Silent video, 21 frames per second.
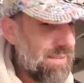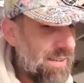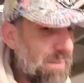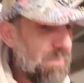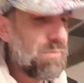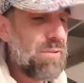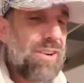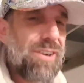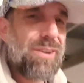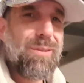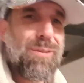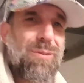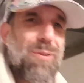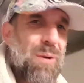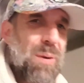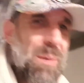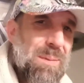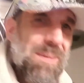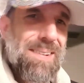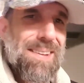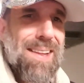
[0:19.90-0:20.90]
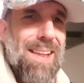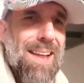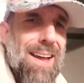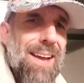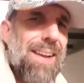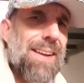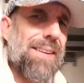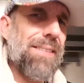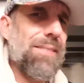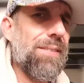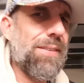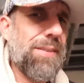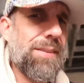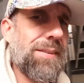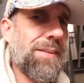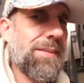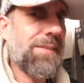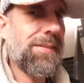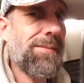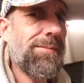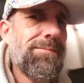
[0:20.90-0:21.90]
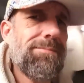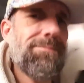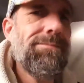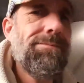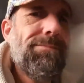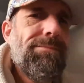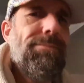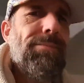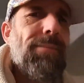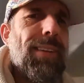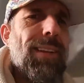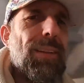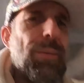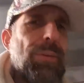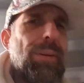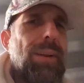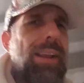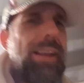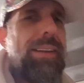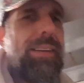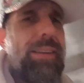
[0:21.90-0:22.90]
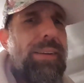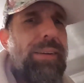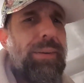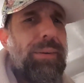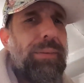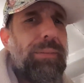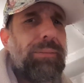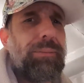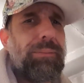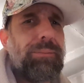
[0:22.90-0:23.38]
I'm transforming lives. That's what I do.